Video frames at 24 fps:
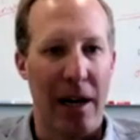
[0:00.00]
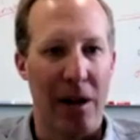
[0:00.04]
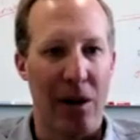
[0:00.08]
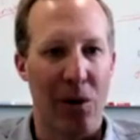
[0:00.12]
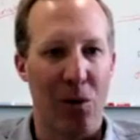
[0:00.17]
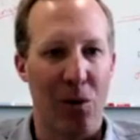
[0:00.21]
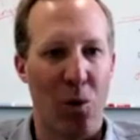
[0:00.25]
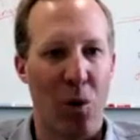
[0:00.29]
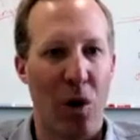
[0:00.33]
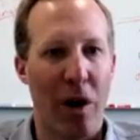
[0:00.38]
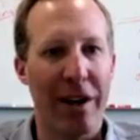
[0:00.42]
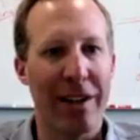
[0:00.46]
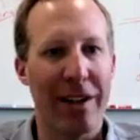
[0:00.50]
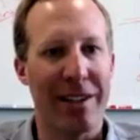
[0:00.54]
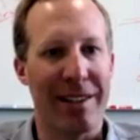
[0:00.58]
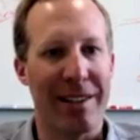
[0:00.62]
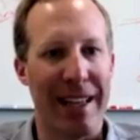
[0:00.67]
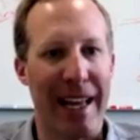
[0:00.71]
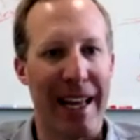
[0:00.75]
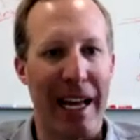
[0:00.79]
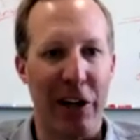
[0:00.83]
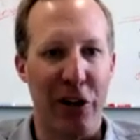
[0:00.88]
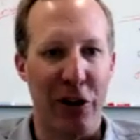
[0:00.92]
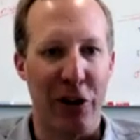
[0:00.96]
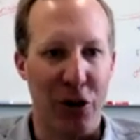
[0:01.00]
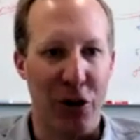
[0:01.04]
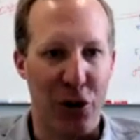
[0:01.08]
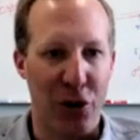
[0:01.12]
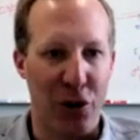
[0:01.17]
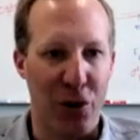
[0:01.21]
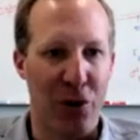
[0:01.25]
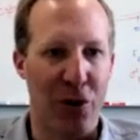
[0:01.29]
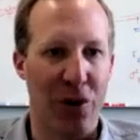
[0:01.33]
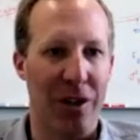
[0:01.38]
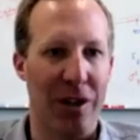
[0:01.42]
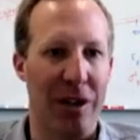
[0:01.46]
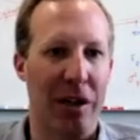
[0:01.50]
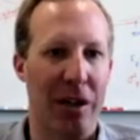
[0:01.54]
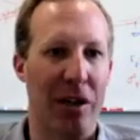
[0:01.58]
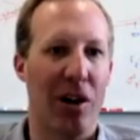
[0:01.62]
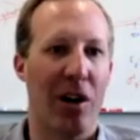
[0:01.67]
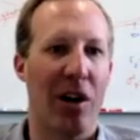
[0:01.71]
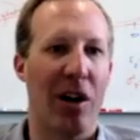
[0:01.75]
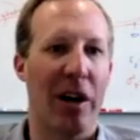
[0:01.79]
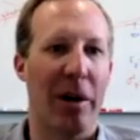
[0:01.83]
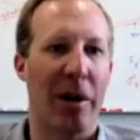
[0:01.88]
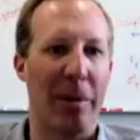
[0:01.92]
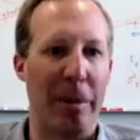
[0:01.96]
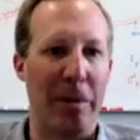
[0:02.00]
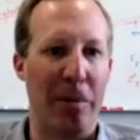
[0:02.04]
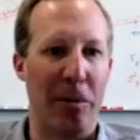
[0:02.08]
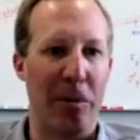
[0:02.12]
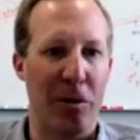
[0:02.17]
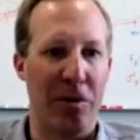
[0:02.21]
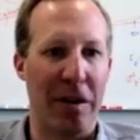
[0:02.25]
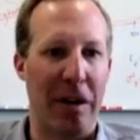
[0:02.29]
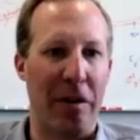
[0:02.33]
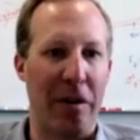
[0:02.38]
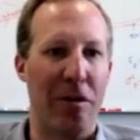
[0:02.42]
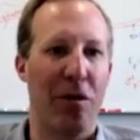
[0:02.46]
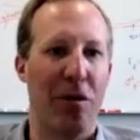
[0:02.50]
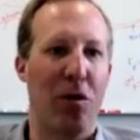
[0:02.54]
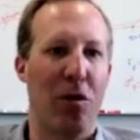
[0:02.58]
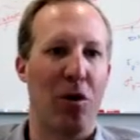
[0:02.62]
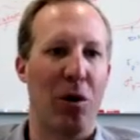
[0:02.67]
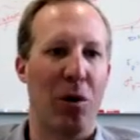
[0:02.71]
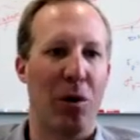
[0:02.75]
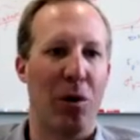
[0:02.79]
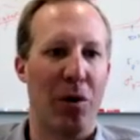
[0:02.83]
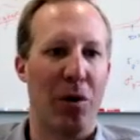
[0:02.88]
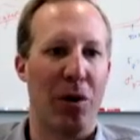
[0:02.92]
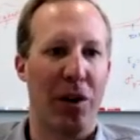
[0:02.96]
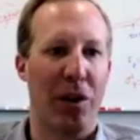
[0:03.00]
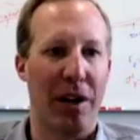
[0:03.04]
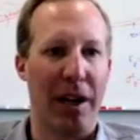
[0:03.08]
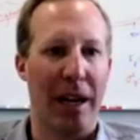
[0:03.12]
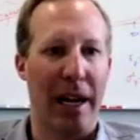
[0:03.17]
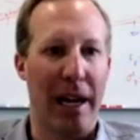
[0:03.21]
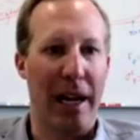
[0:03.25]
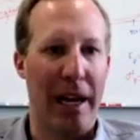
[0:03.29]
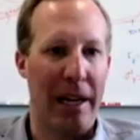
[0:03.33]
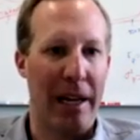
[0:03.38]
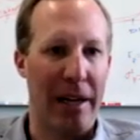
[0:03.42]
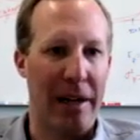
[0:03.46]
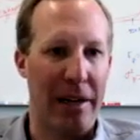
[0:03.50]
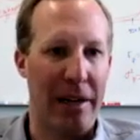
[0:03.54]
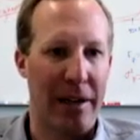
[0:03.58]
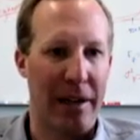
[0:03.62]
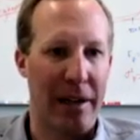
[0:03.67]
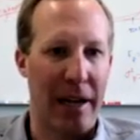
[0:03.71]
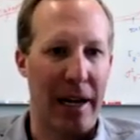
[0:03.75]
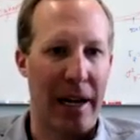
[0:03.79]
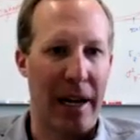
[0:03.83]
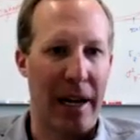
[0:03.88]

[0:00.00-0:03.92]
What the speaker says: what does that do to the economy moving forward, and